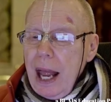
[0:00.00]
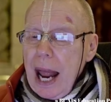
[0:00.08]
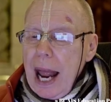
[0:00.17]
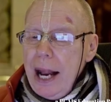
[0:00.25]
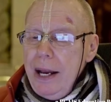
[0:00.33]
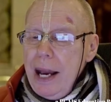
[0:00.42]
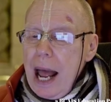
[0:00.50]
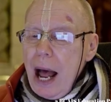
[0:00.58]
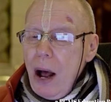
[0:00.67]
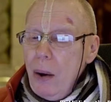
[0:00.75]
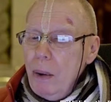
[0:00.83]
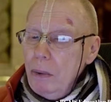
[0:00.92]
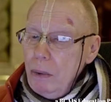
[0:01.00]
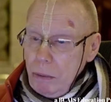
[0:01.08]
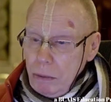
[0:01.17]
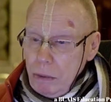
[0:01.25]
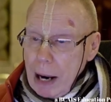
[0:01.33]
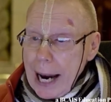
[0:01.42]
And now,
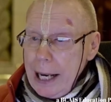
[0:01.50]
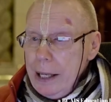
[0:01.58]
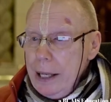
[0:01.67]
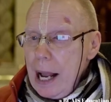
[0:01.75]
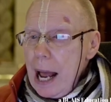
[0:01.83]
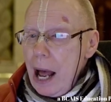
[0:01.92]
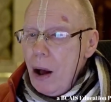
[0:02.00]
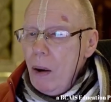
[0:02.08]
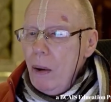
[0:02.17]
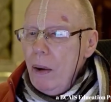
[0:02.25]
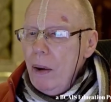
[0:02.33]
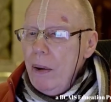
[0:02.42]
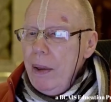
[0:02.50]
right now,